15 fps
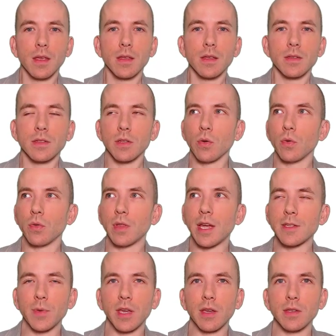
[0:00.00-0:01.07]
So that's
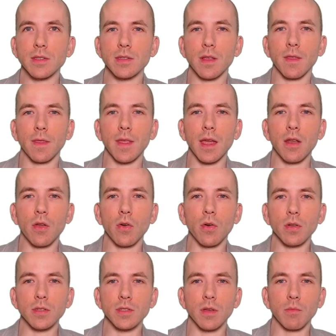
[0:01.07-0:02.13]
because they're
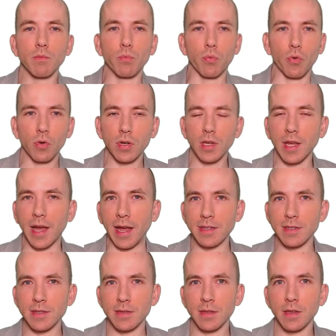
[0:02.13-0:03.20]
not
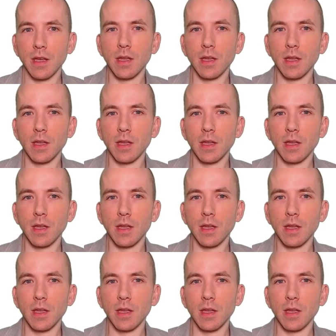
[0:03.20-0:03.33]
broadcast